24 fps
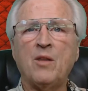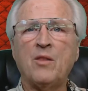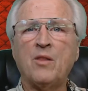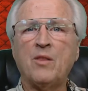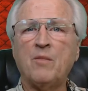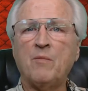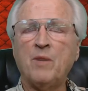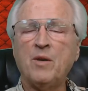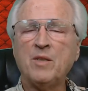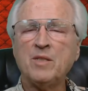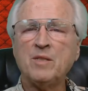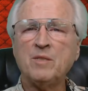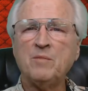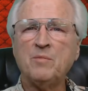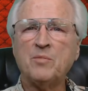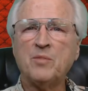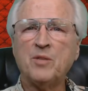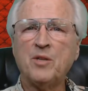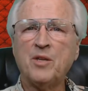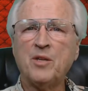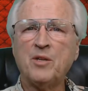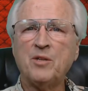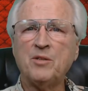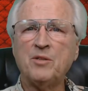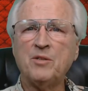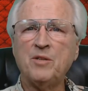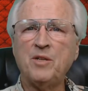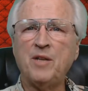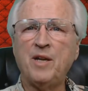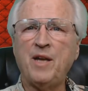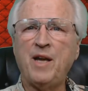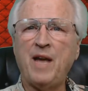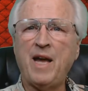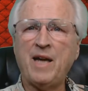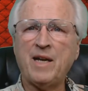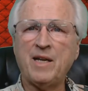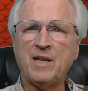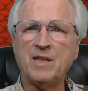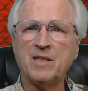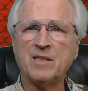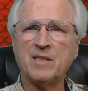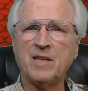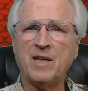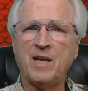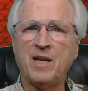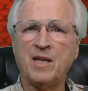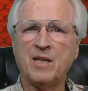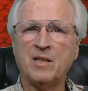the Muslim Brotherhood hacking
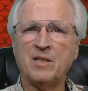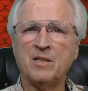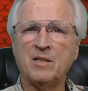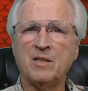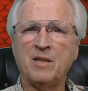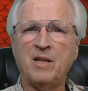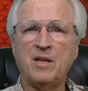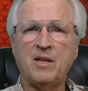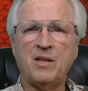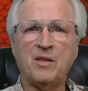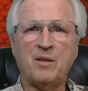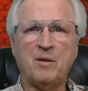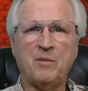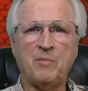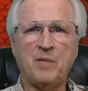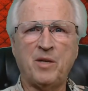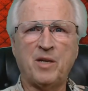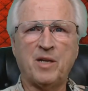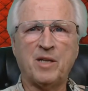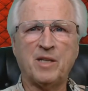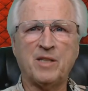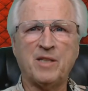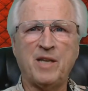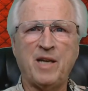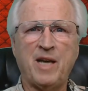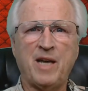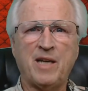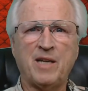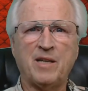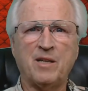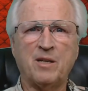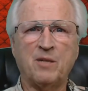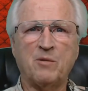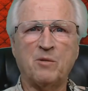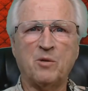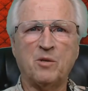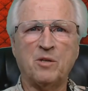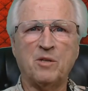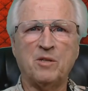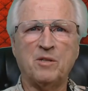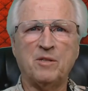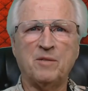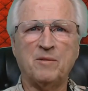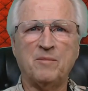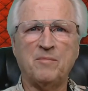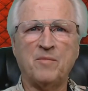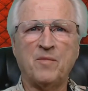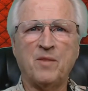scandal, the biggest hack in the
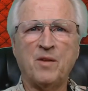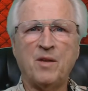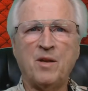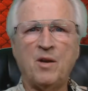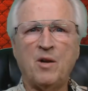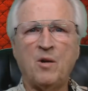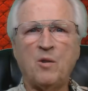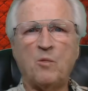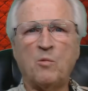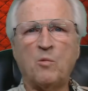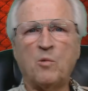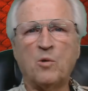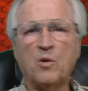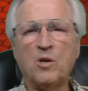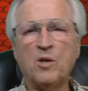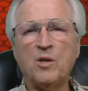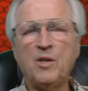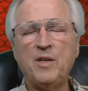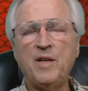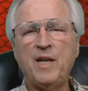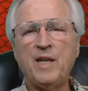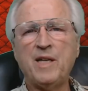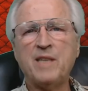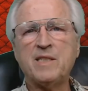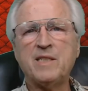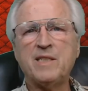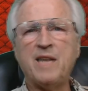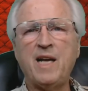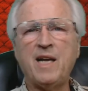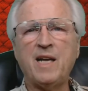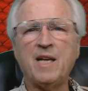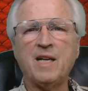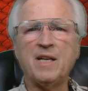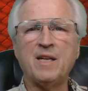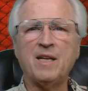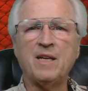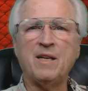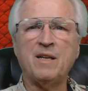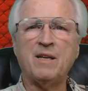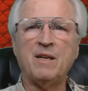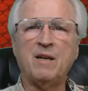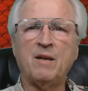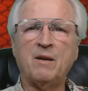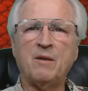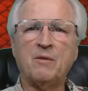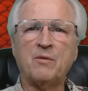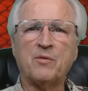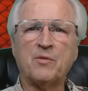world. WorldNet Daily,
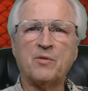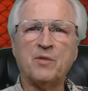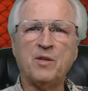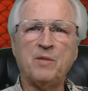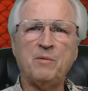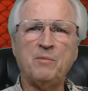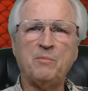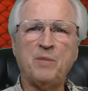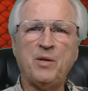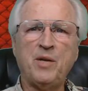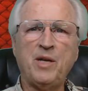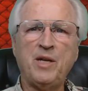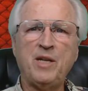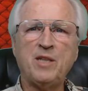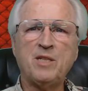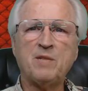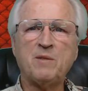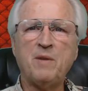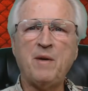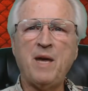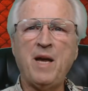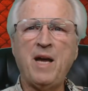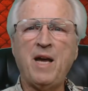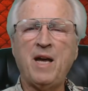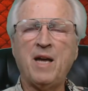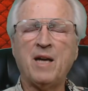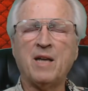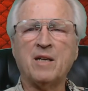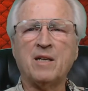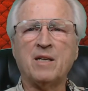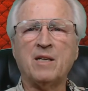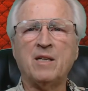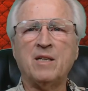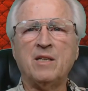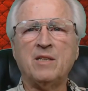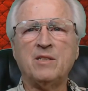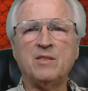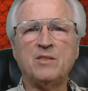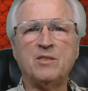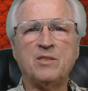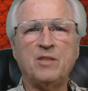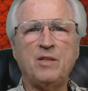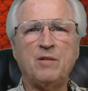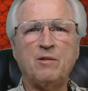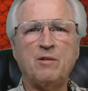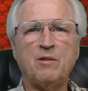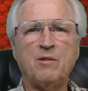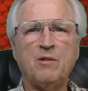Front Page Mag,
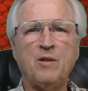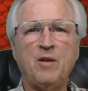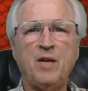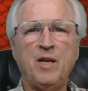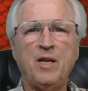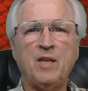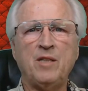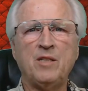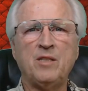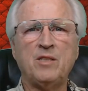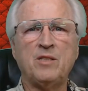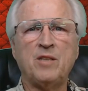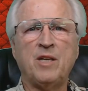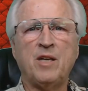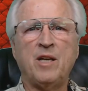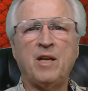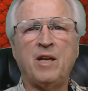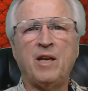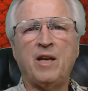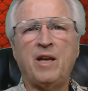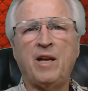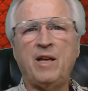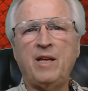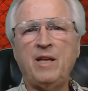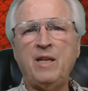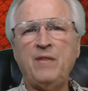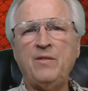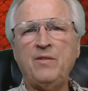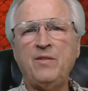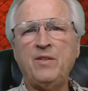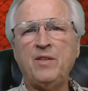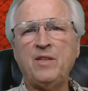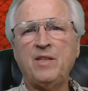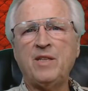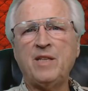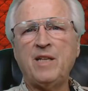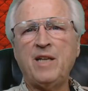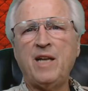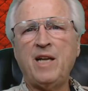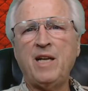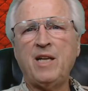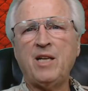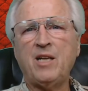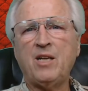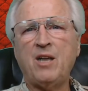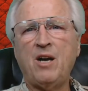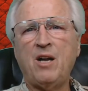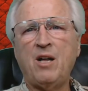Zero Hedge, and even the Daily
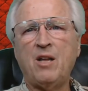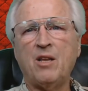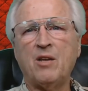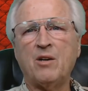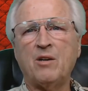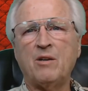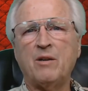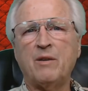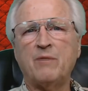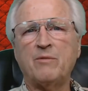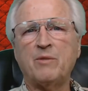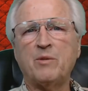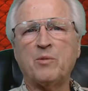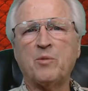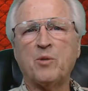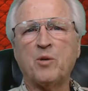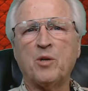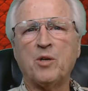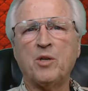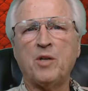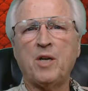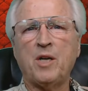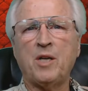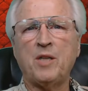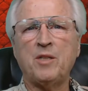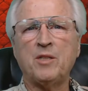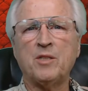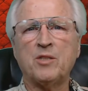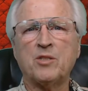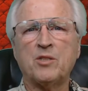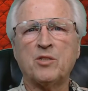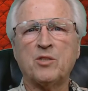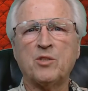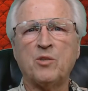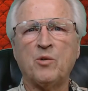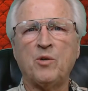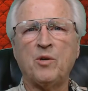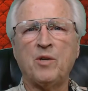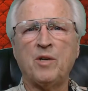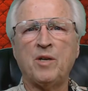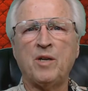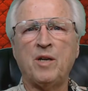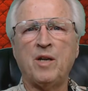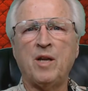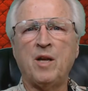Caller have reported on this story,